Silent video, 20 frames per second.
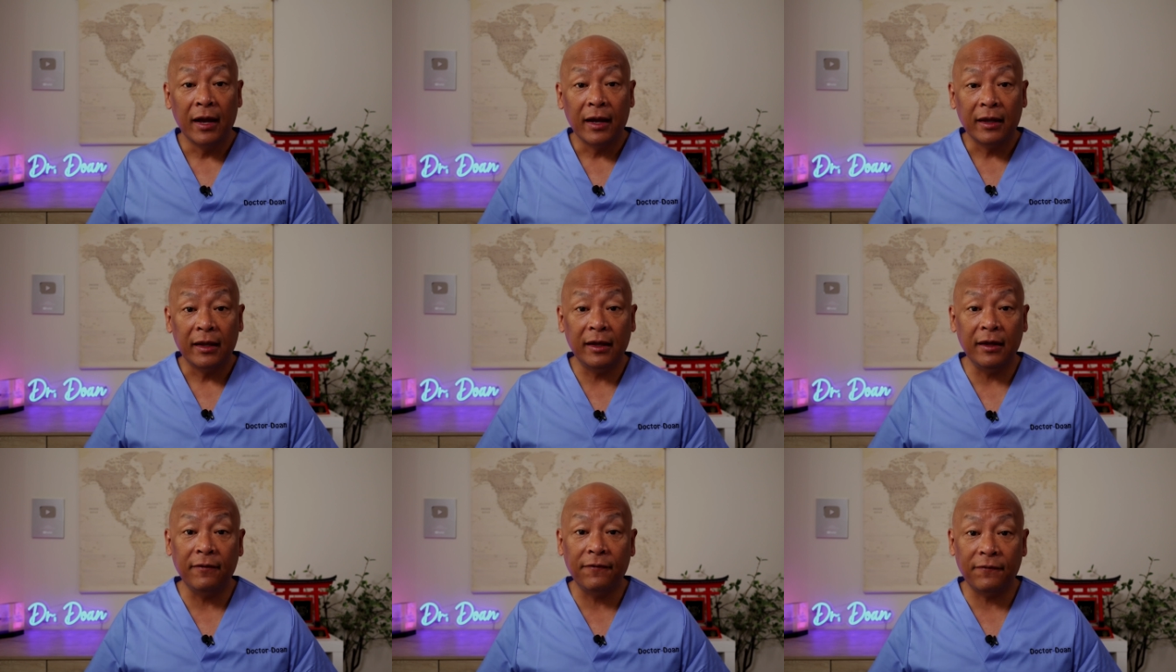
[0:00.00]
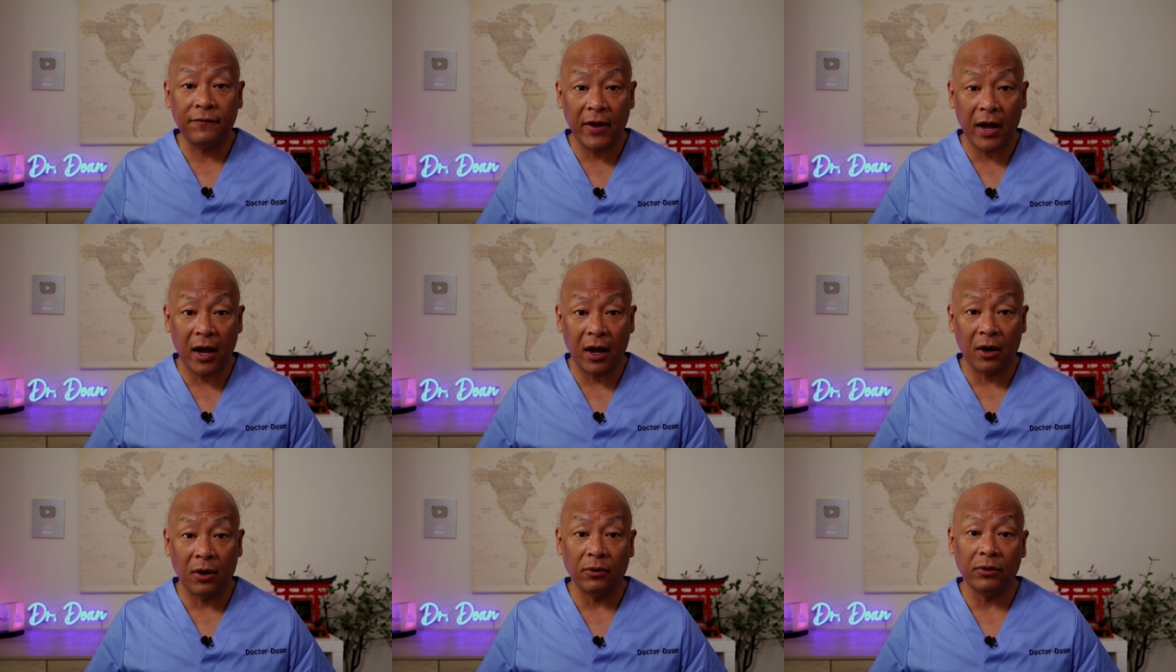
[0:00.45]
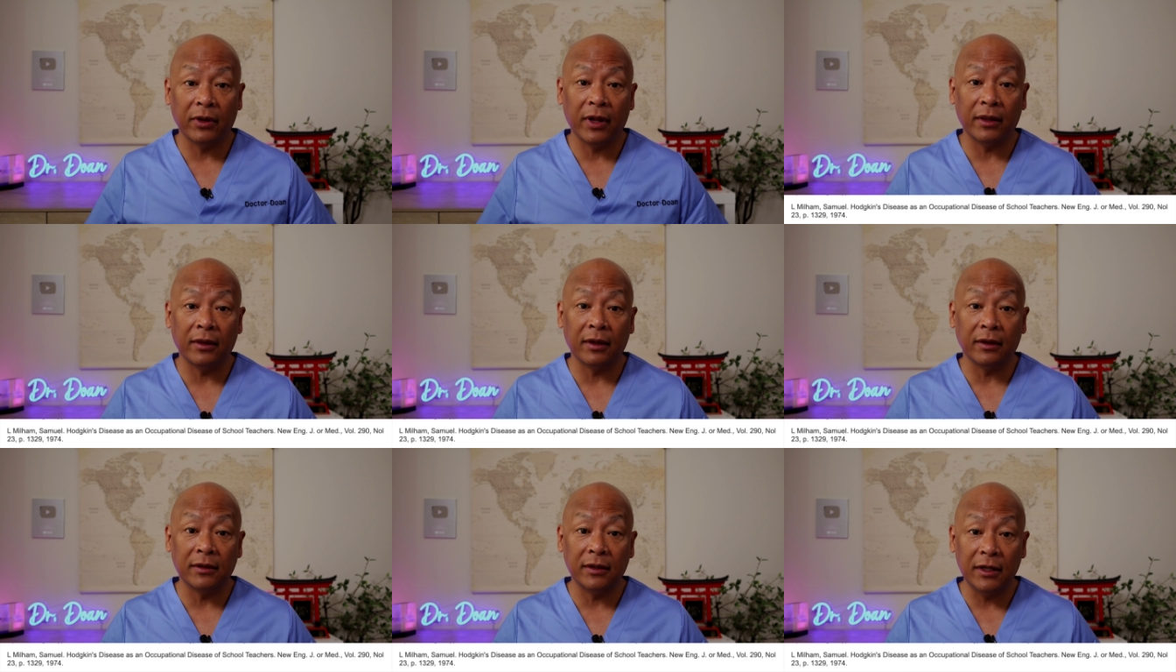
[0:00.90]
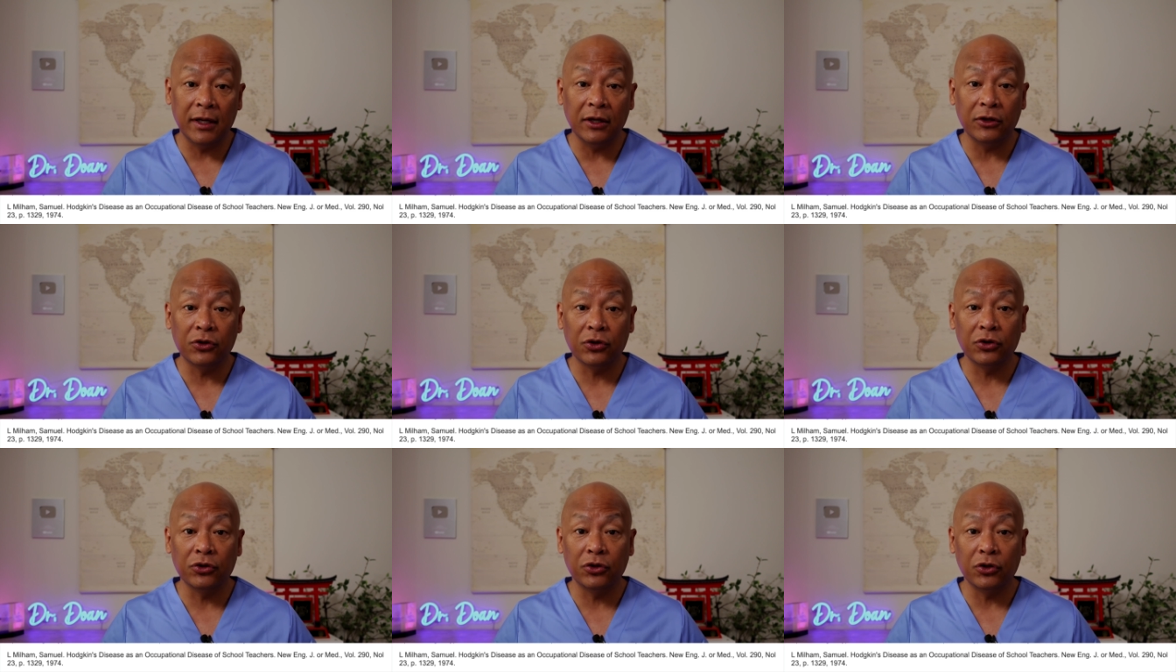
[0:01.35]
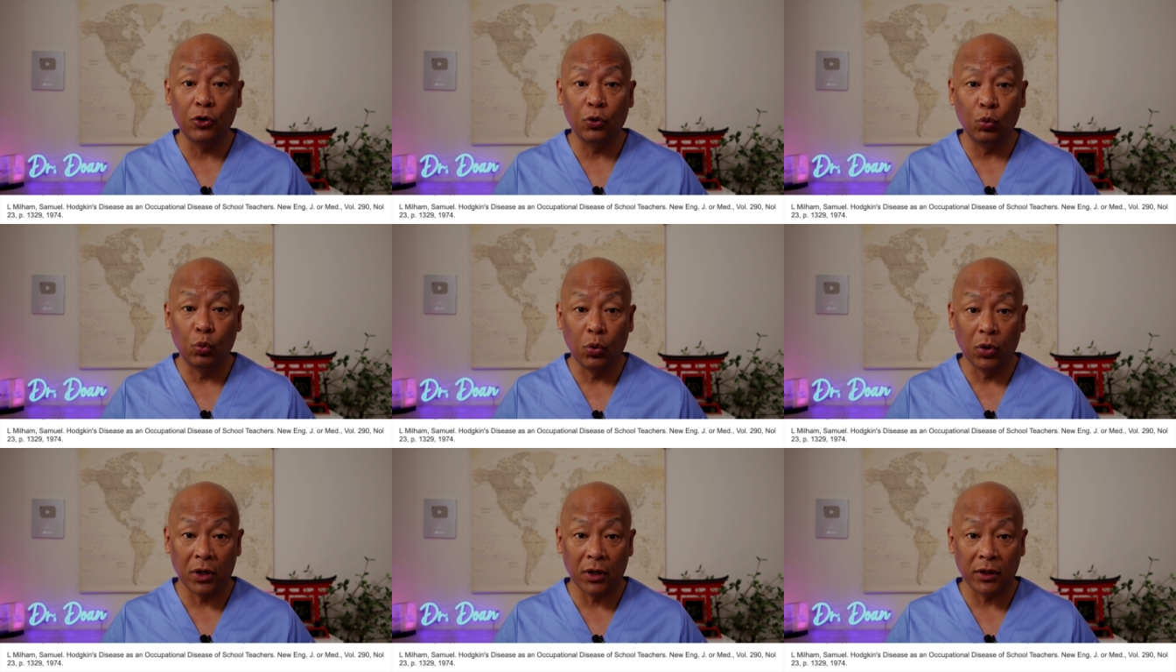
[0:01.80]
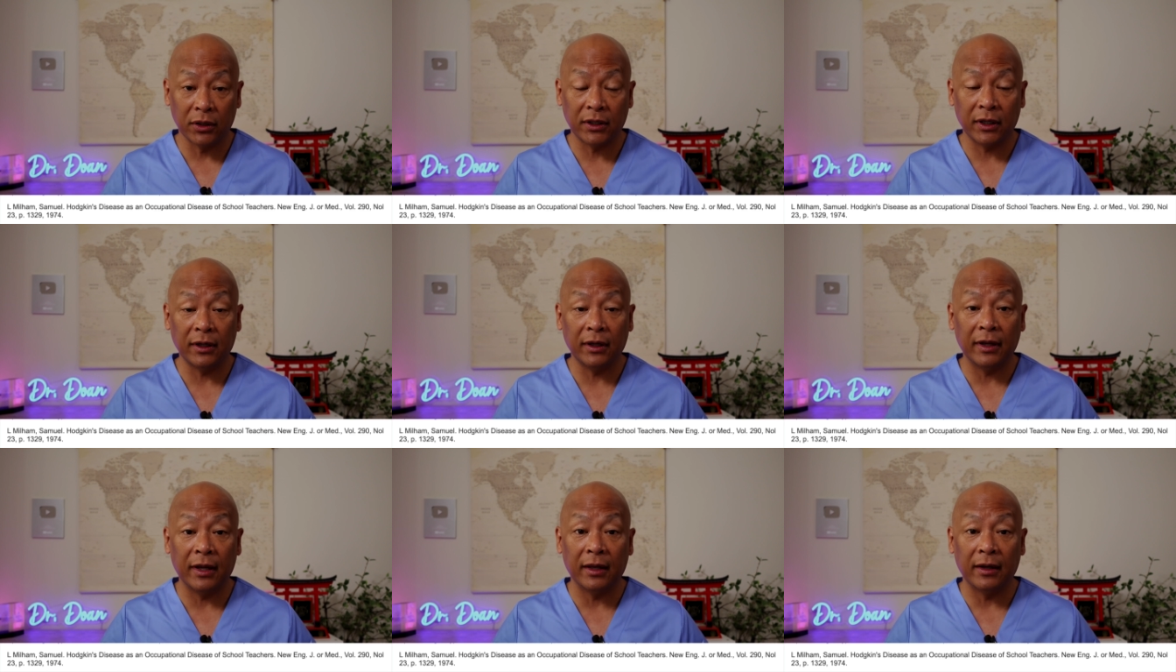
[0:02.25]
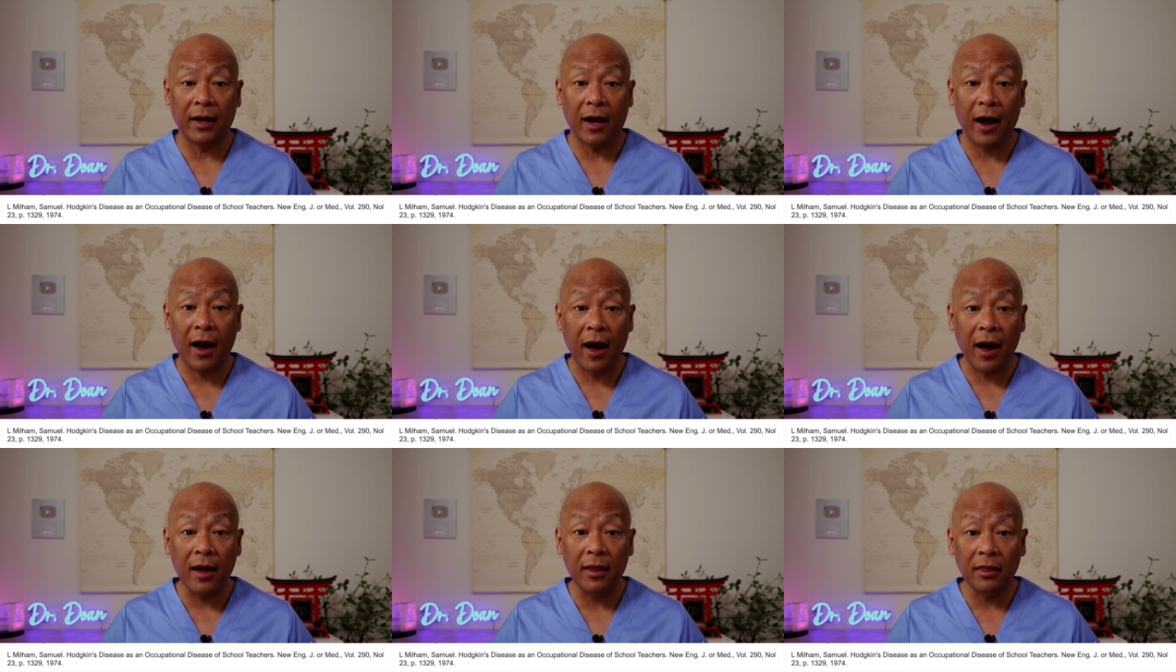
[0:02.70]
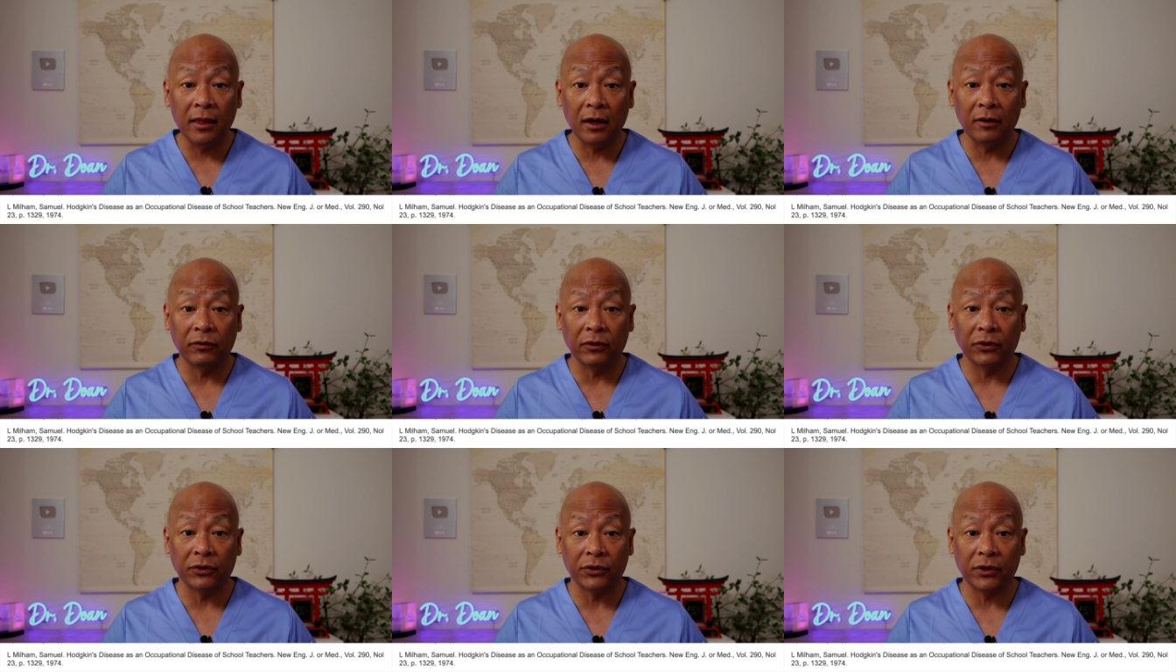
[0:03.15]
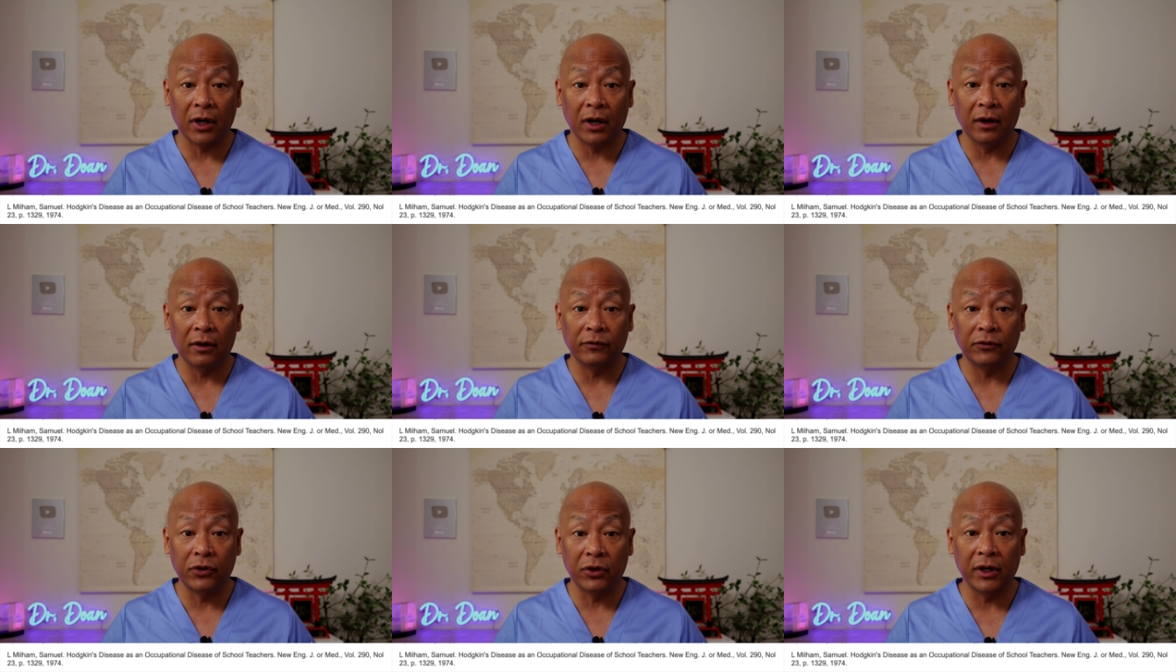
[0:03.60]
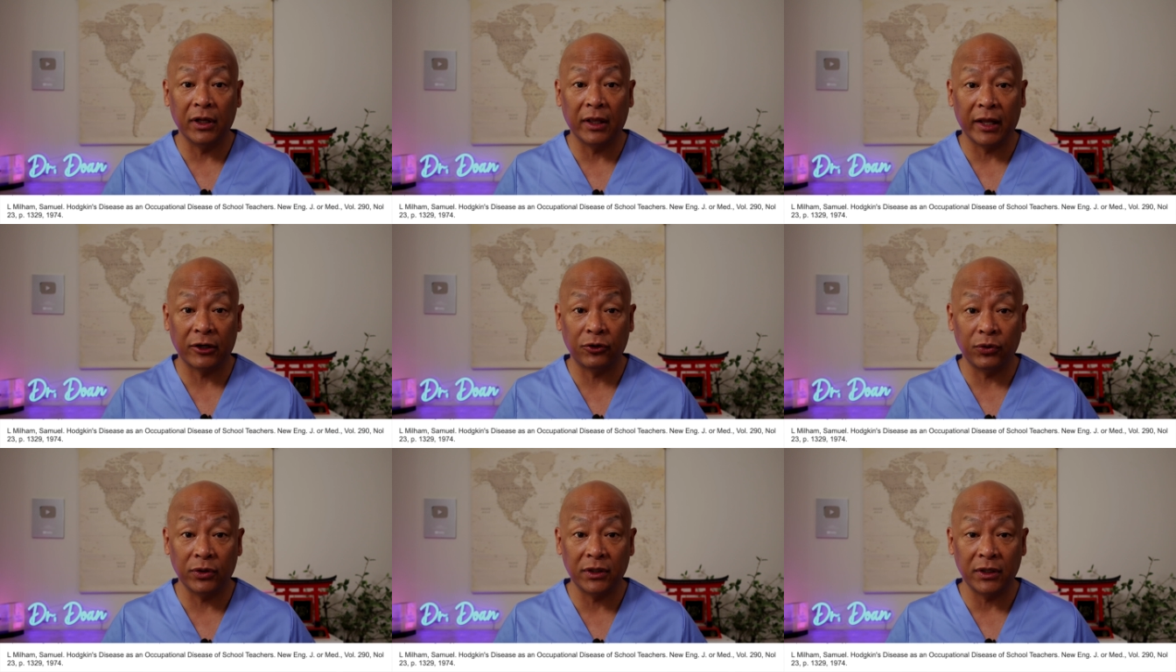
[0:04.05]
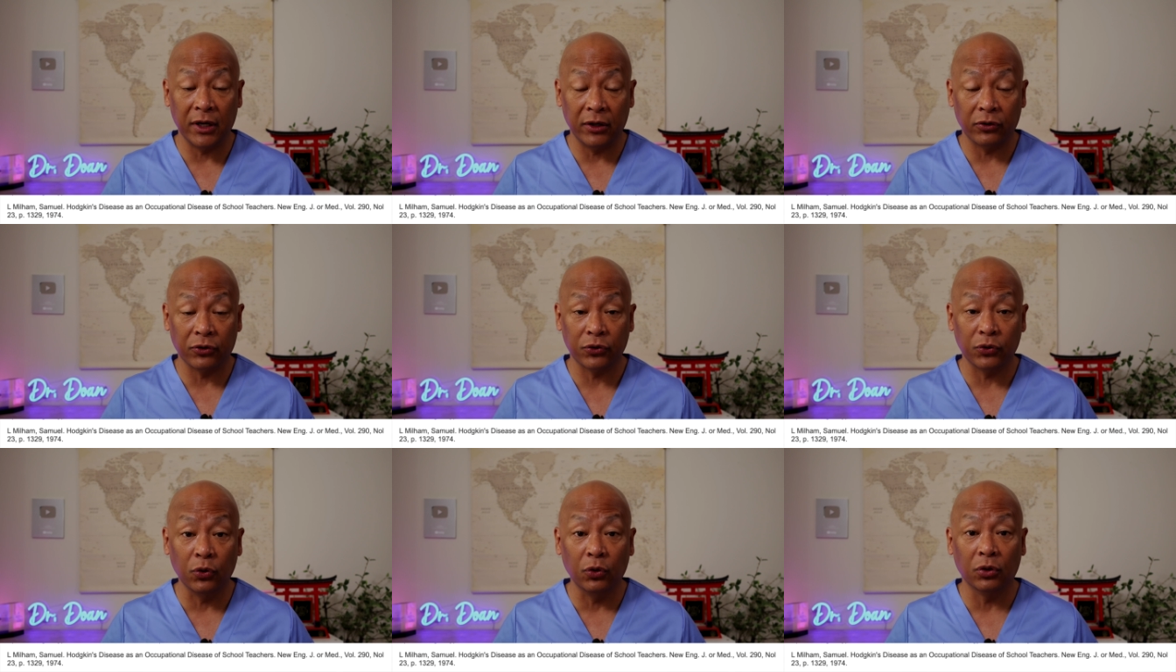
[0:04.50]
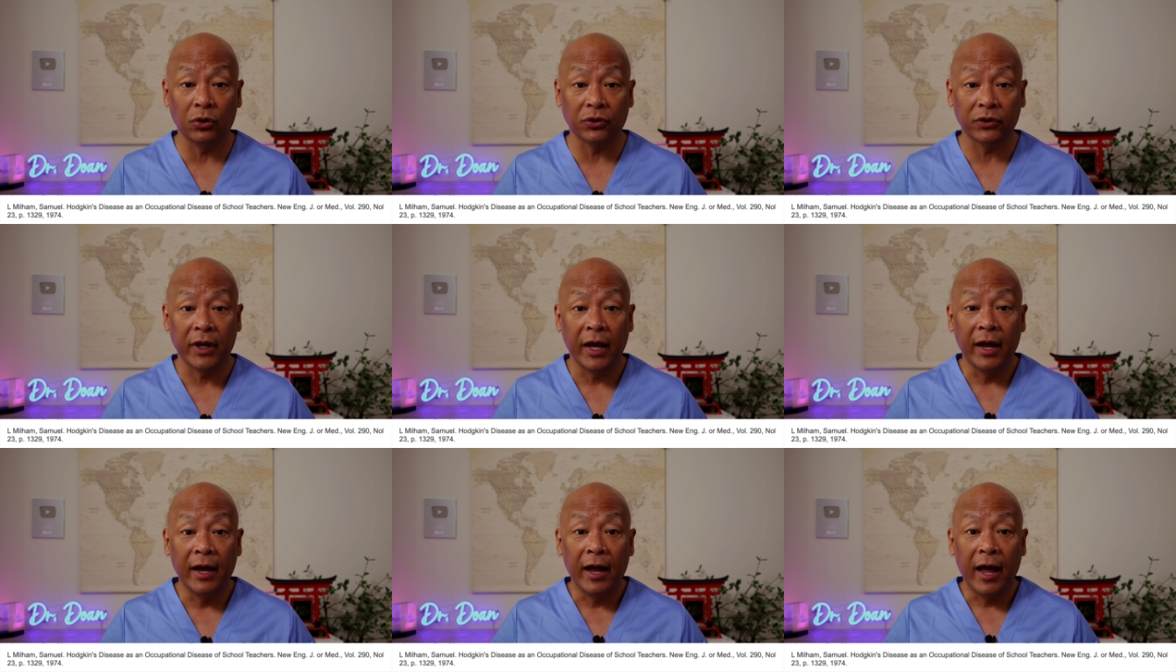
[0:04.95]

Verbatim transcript: He found that the teachers who worked in high levels of dirty electricity in their schools